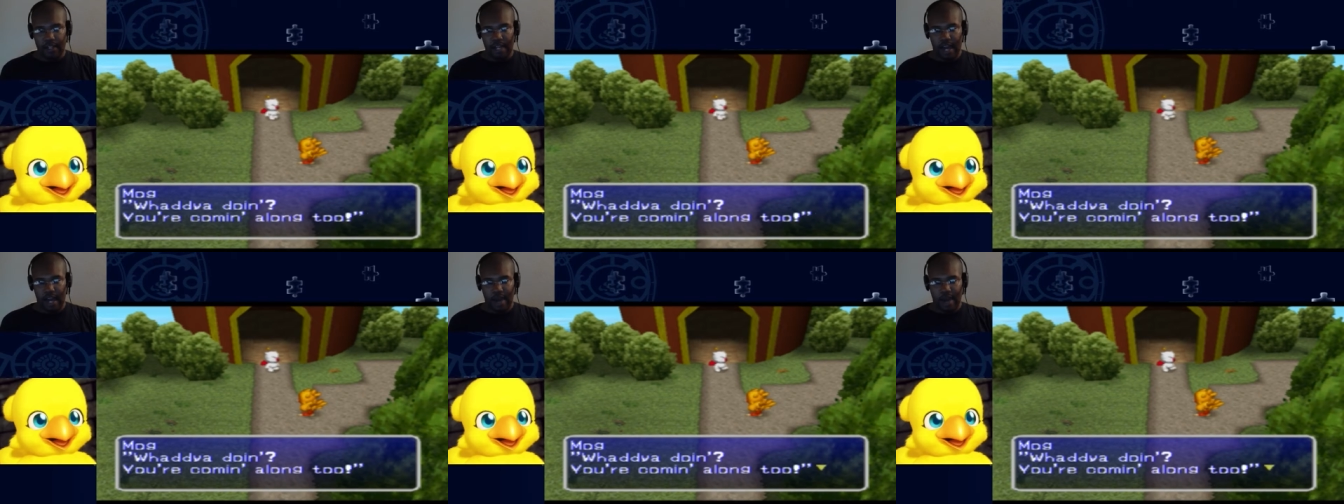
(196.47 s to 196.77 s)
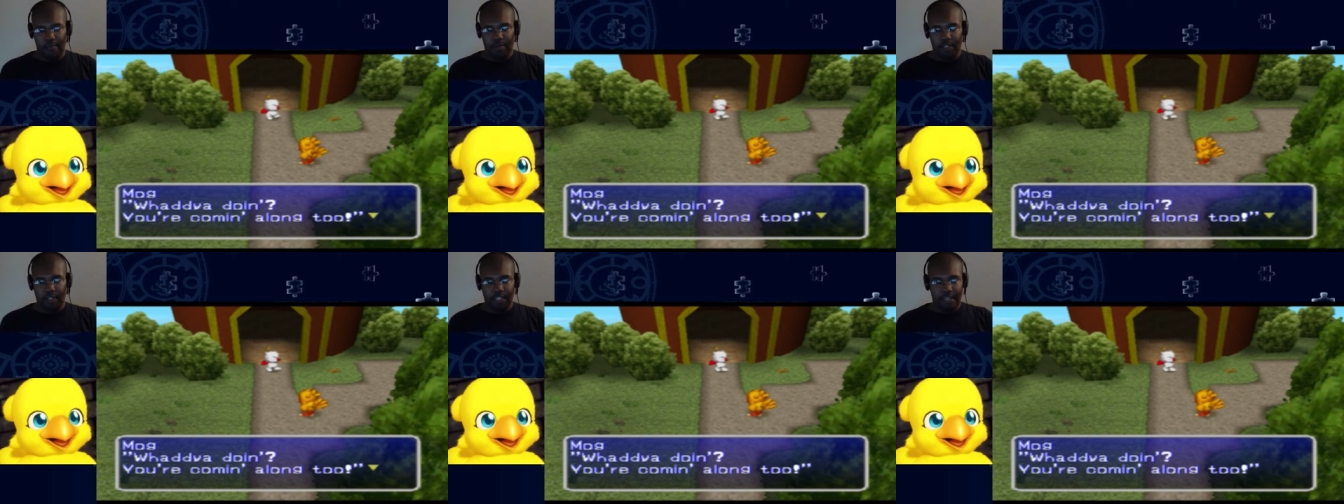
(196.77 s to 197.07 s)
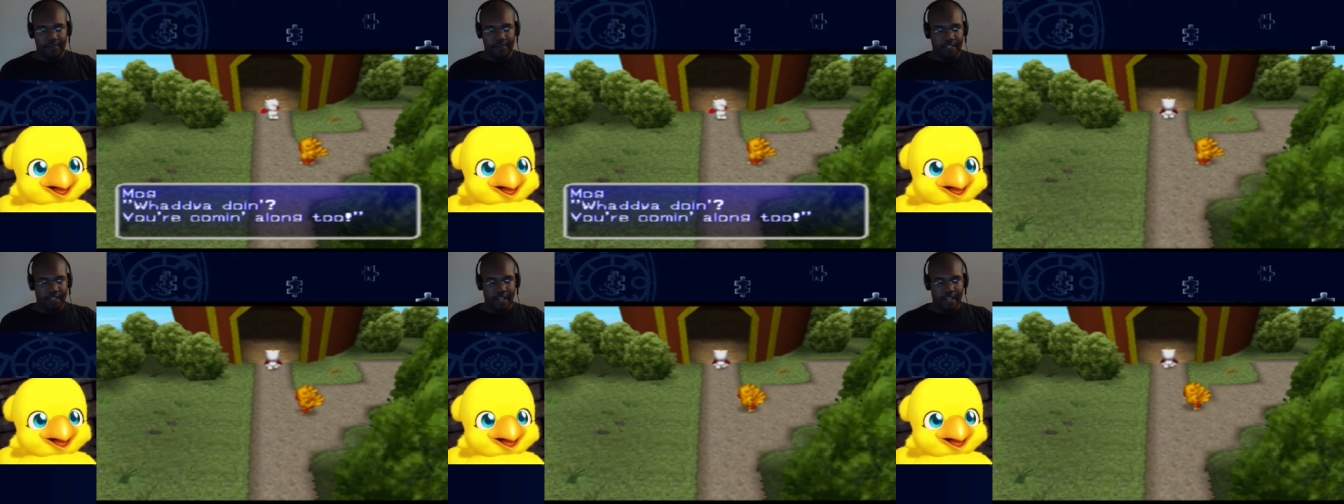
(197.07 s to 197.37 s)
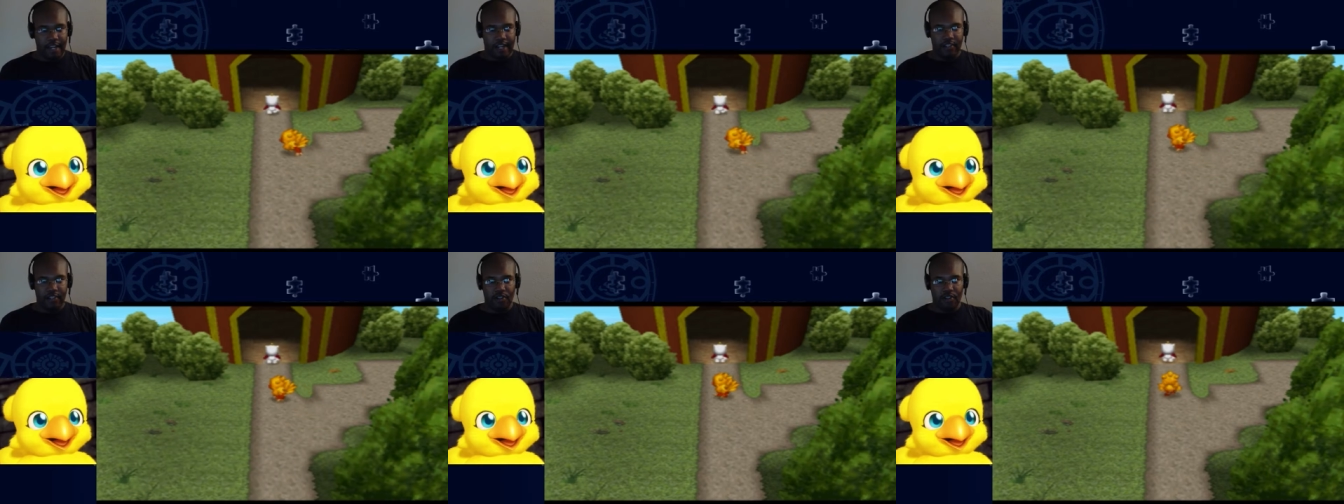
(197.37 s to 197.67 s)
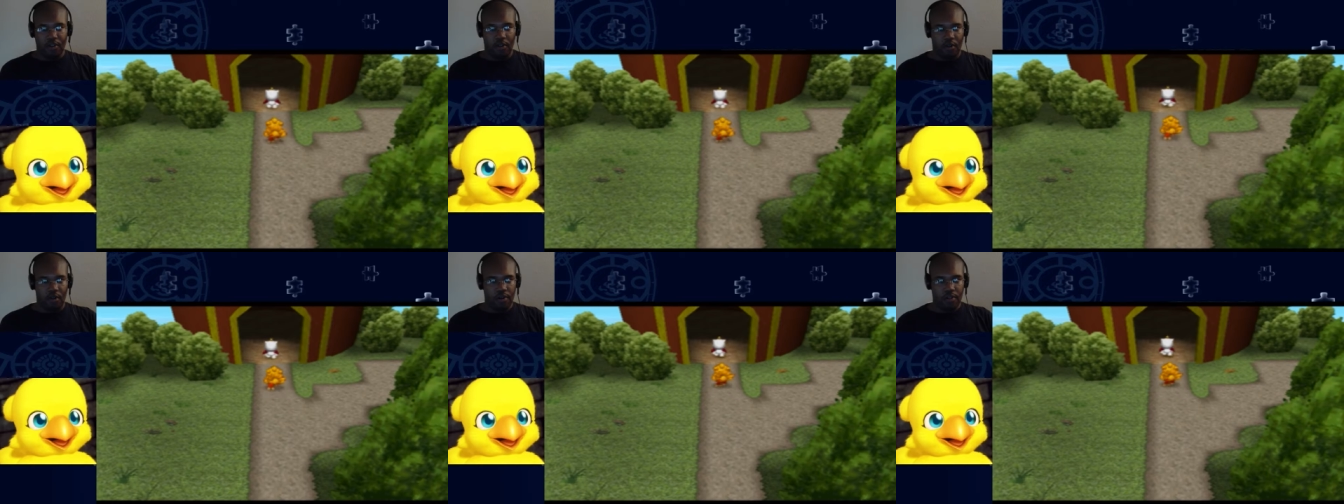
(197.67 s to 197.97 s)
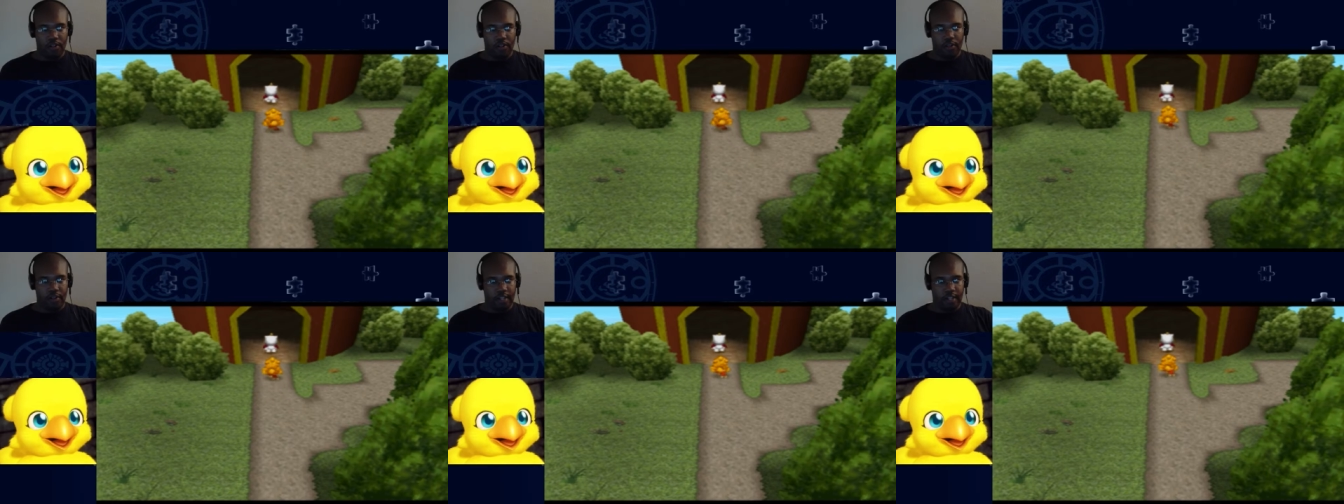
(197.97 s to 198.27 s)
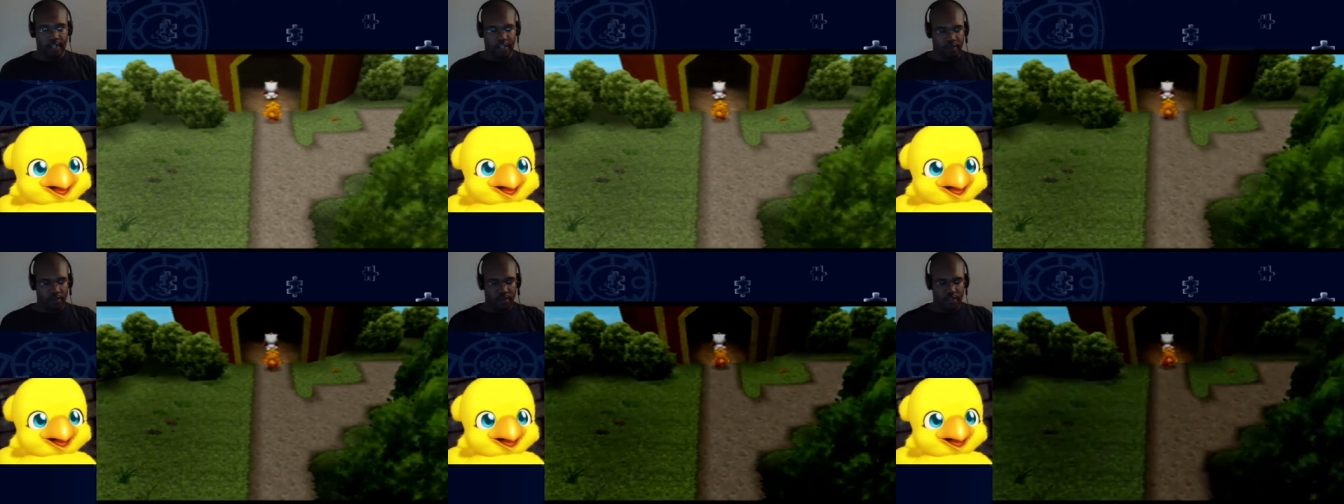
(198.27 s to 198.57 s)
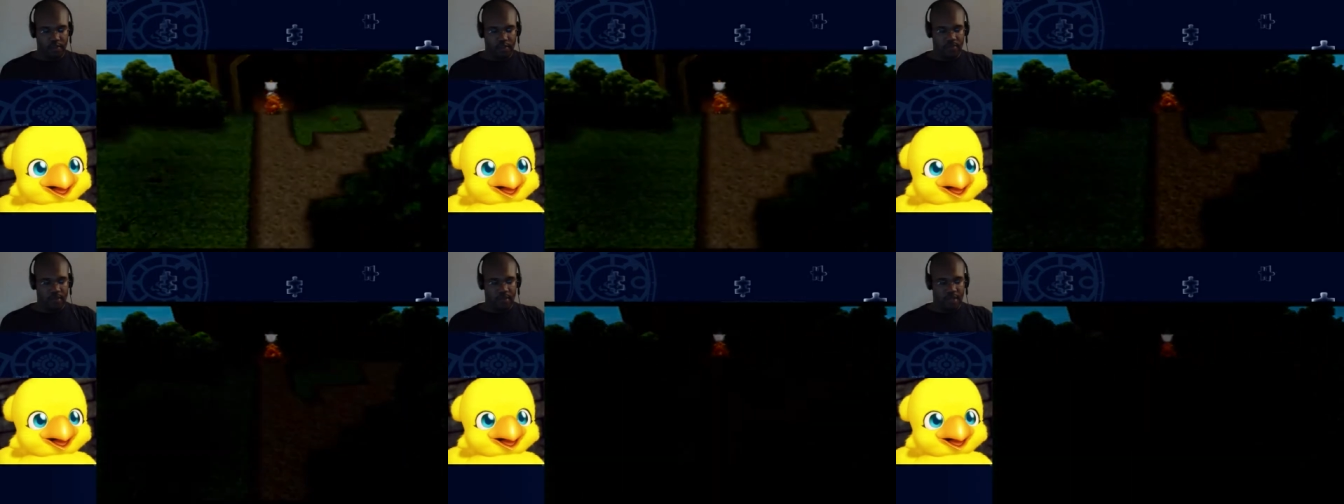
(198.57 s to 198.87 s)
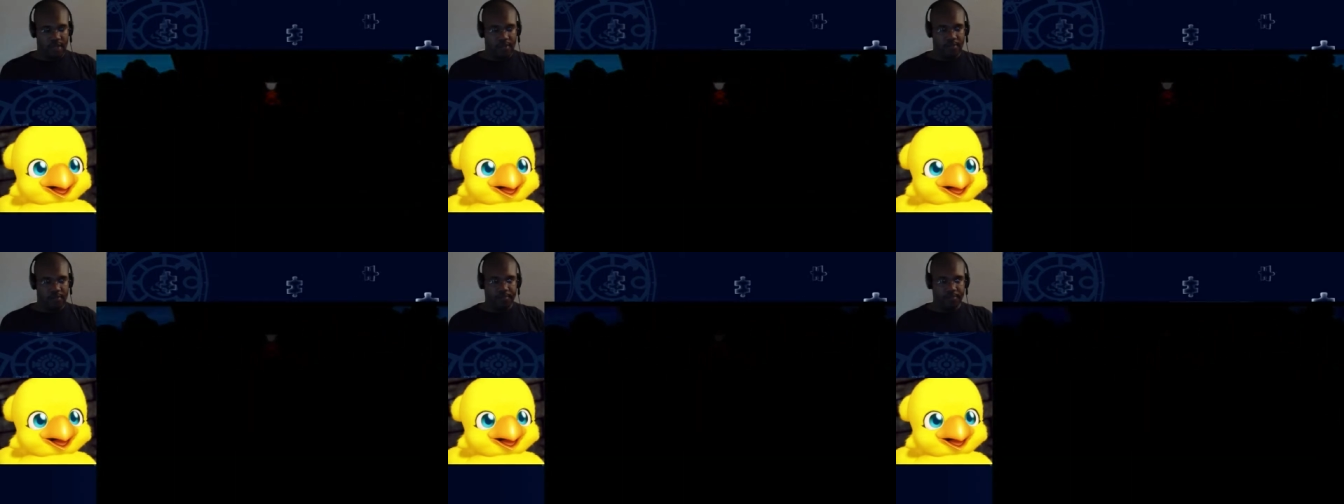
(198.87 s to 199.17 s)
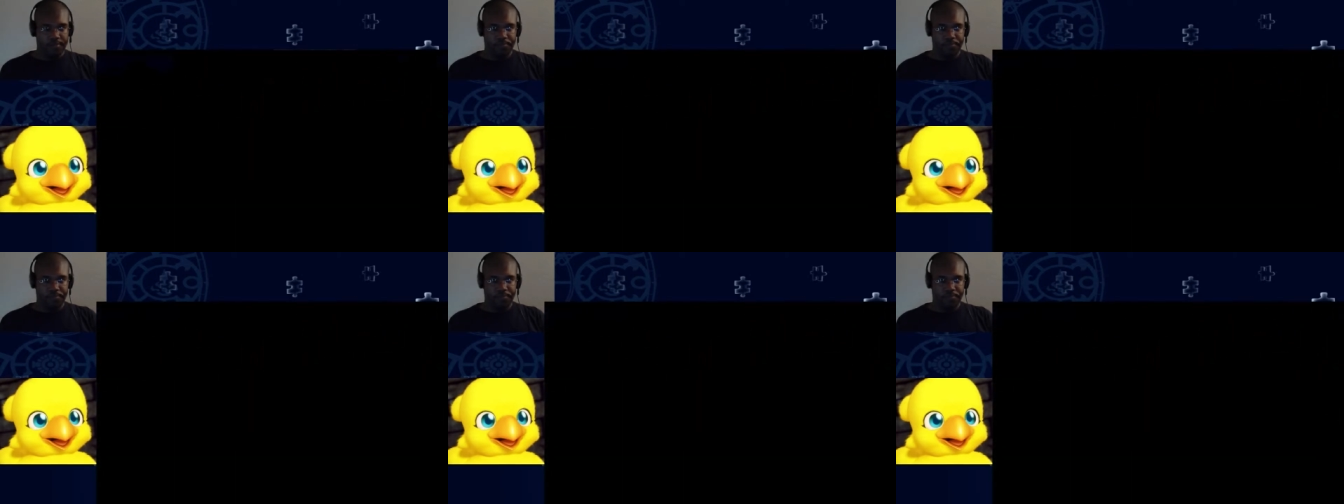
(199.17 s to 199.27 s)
I believe it takes all your guild as well,